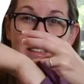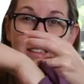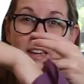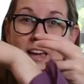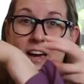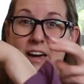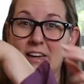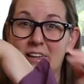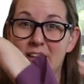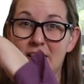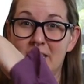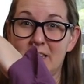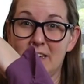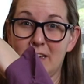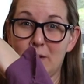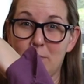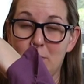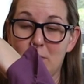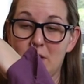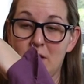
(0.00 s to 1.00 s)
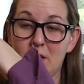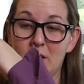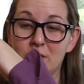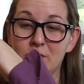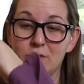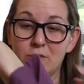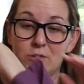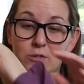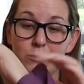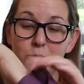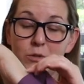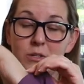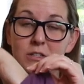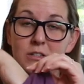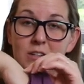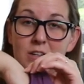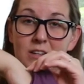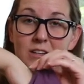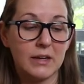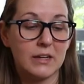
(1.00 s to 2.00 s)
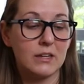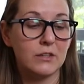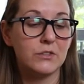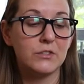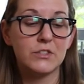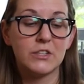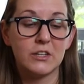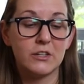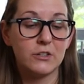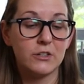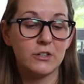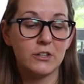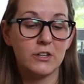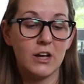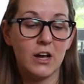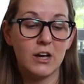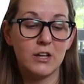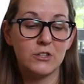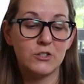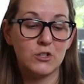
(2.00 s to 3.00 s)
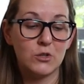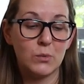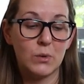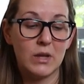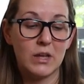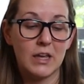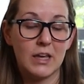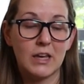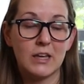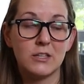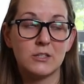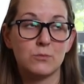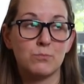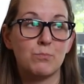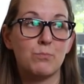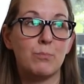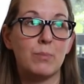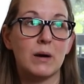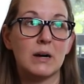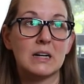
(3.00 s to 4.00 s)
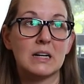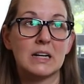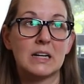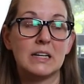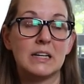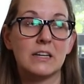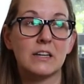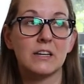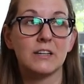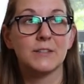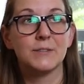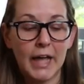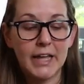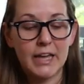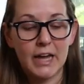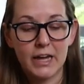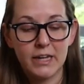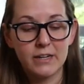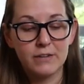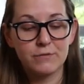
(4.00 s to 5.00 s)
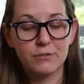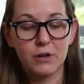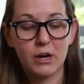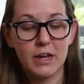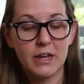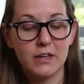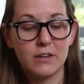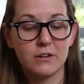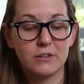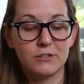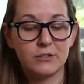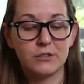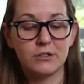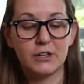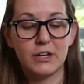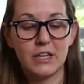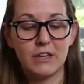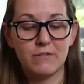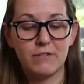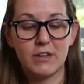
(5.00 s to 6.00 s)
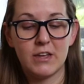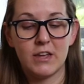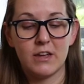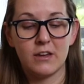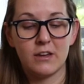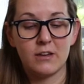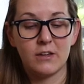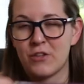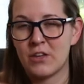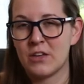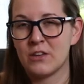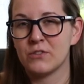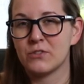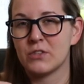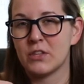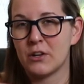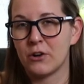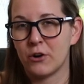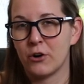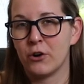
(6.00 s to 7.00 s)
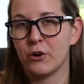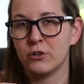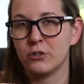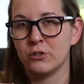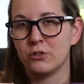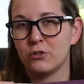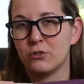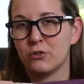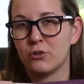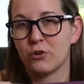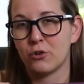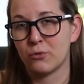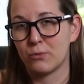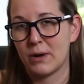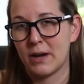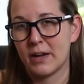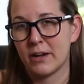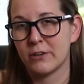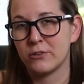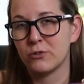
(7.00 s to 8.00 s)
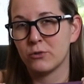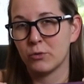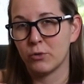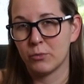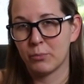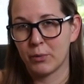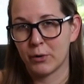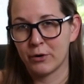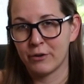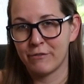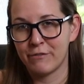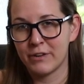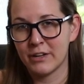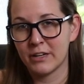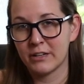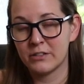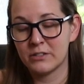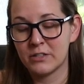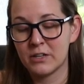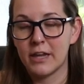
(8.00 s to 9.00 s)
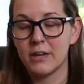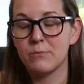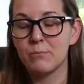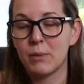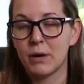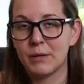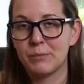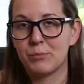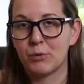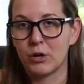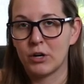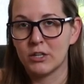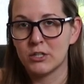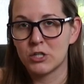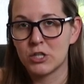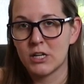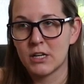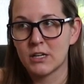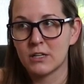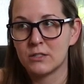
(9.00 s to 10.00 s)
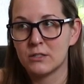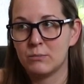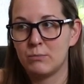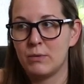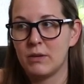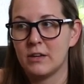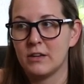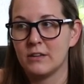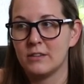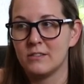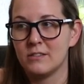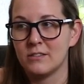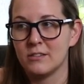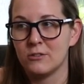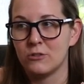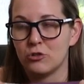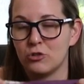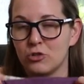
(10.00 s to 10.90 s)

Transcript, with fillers: Yeah, I can't get my hand into it. I considered undoing it, but like, I kind of like leaving things that aren't correct or perfect in my projects because it